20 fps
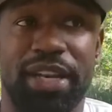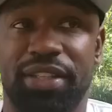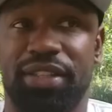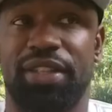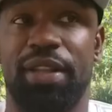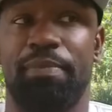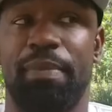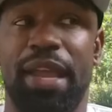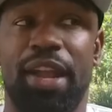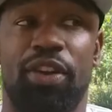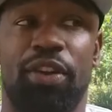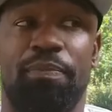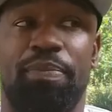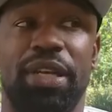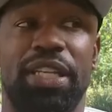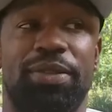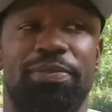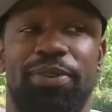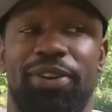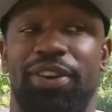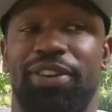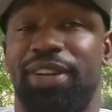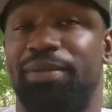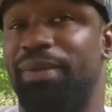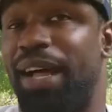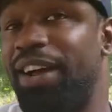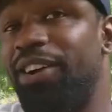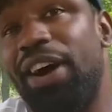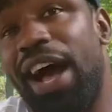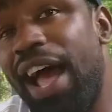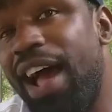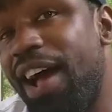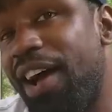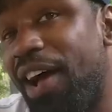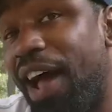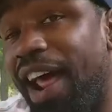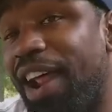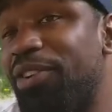This is the mayor of Pittsburgh. I'm like, I